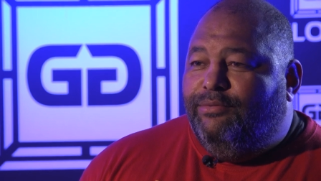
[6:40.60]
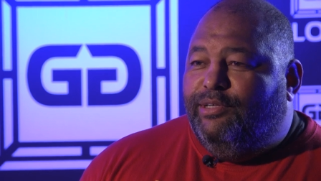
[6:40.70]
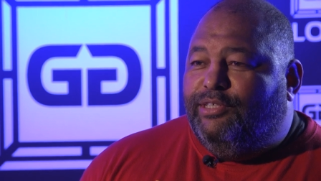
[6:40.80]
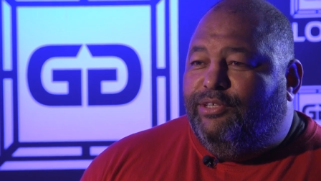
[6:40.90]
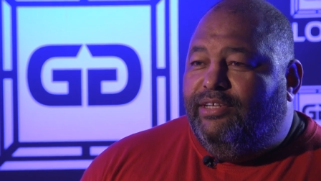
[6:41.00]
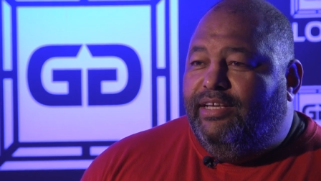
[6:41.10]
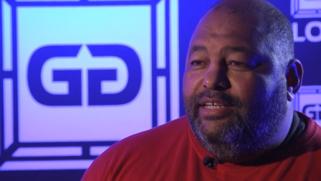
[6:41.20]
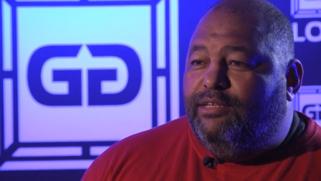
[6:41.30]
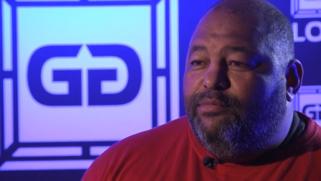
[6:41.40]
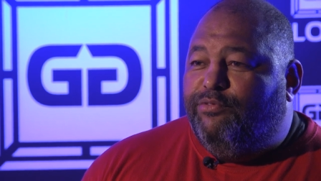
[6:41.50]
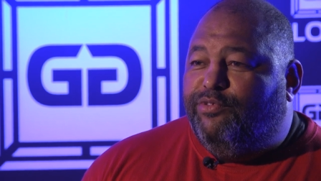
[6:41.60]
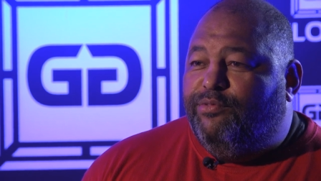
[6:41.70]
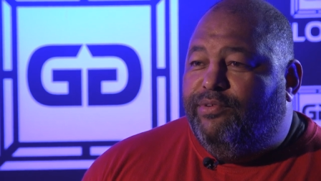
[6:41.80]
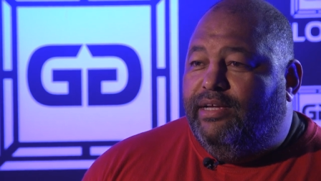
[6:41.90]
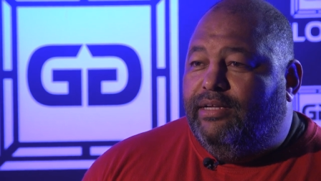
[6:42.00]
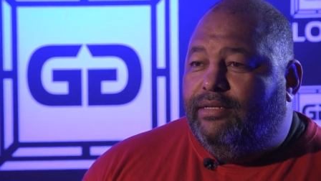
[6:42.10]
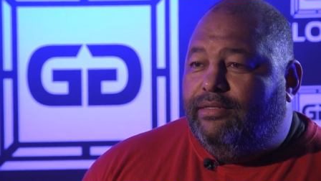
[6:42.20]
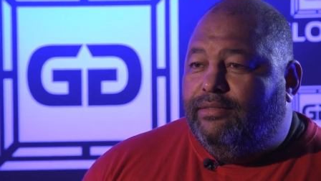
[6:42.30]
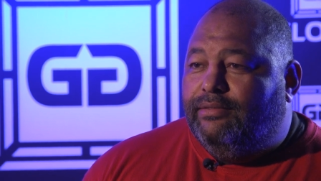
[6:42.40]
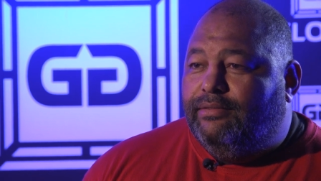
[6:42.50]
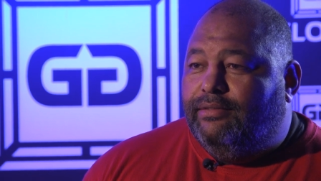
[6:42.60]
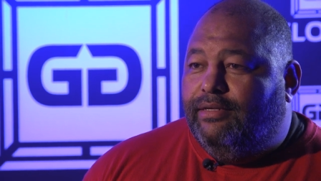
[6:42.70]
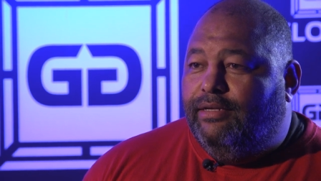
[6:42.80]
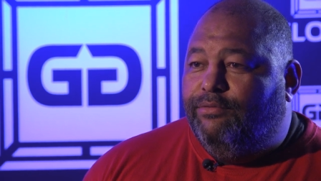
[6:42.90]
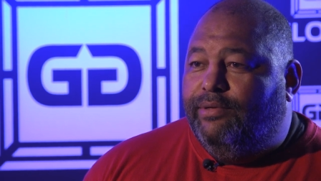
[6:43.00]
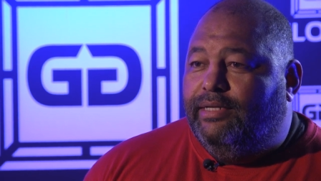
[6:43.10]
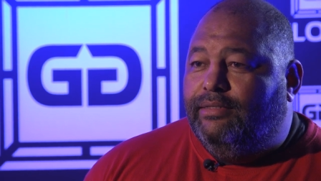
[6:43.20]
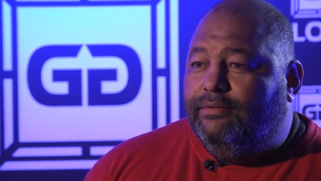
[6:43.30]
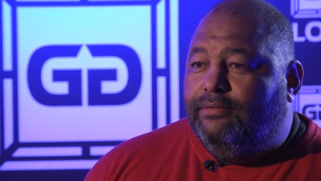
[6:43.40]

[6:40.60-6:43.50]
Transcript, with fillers: what's going to hit him and from where and when.